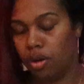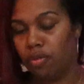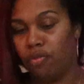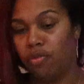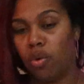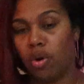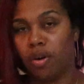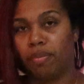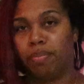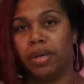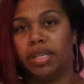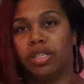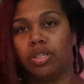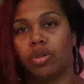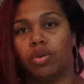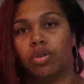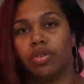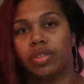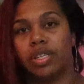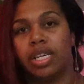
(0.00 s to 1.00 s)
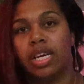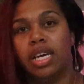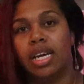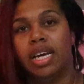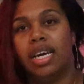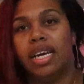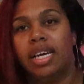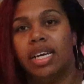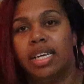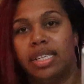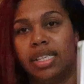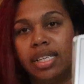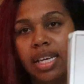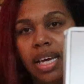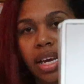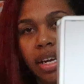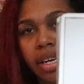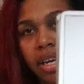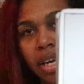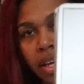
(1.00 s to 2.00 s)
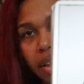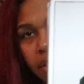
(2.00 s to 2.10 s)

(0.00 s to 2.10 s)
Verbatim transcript: Four of Pentacles is at